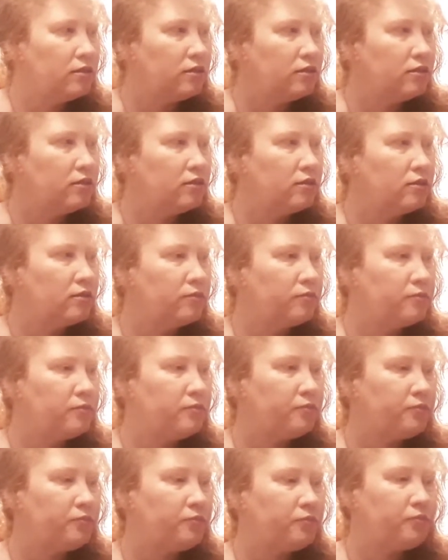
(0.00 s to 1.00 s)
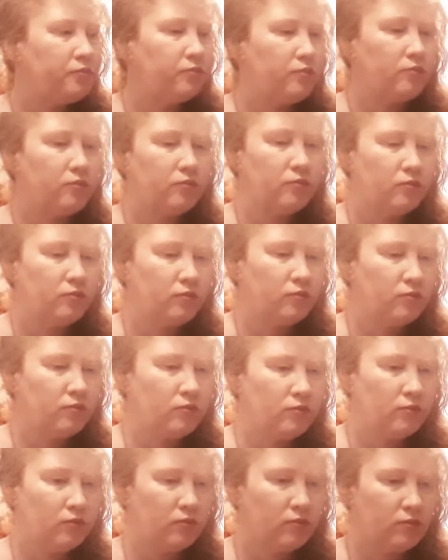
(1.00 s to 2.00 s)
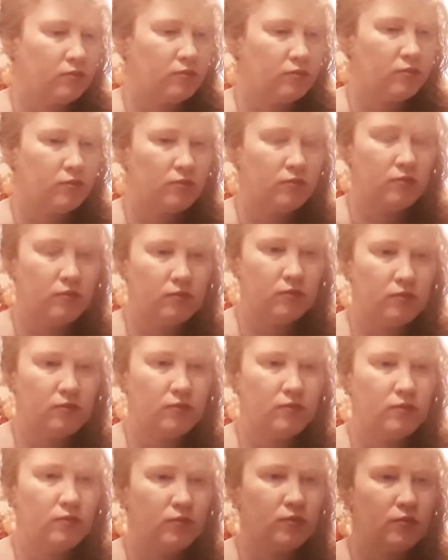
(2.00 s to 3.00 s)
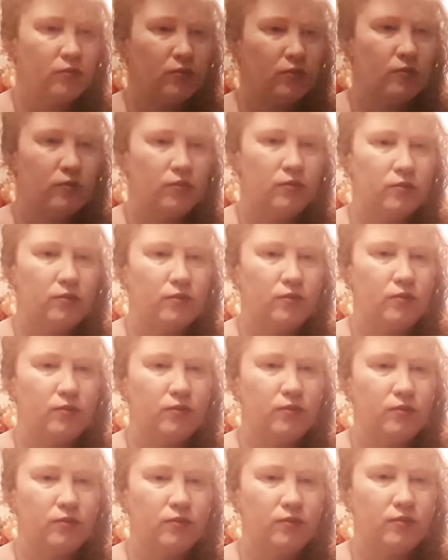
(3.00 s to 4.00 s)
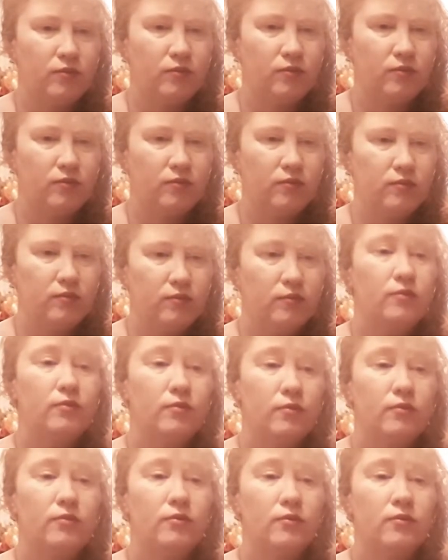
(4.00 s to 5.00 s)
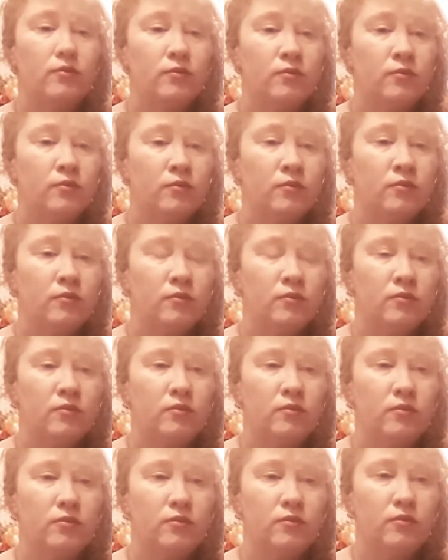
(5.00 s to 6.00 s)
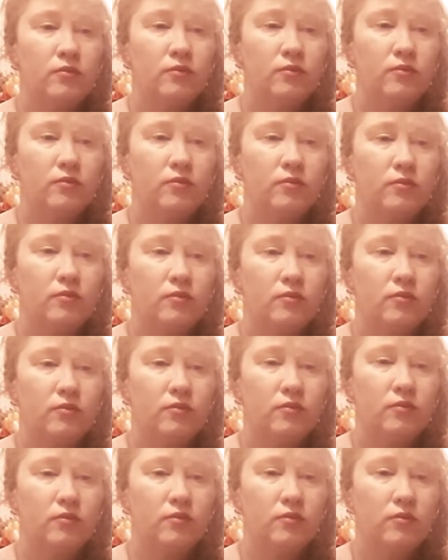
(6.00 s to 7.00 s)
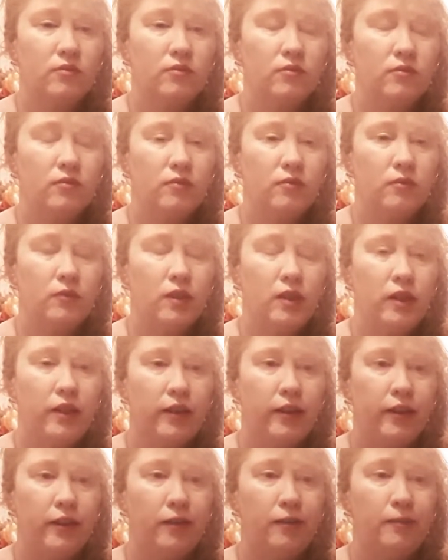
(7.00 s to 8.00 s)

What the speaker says: No words are spoken by the person on screen.